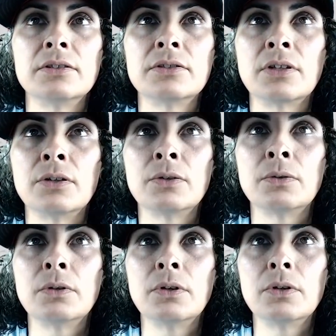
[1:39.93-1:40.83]
So
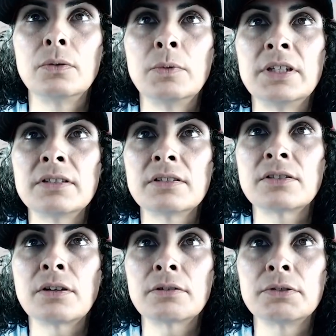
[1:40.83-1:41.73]
what is a
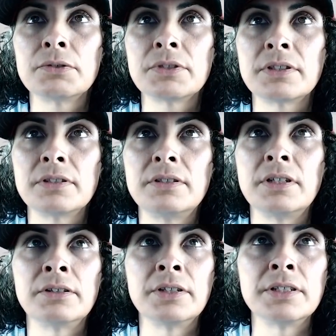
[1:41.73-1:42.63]
Saros
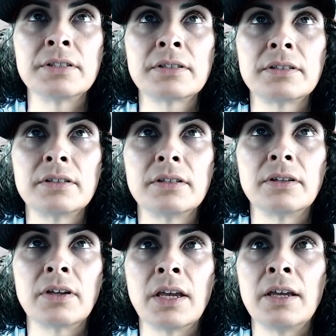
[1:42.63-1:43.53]
series?
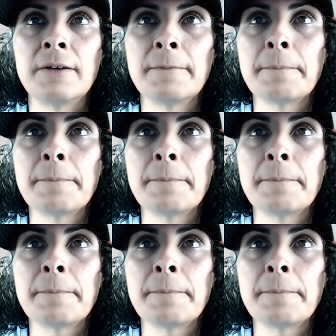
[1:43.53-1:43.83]
Okay.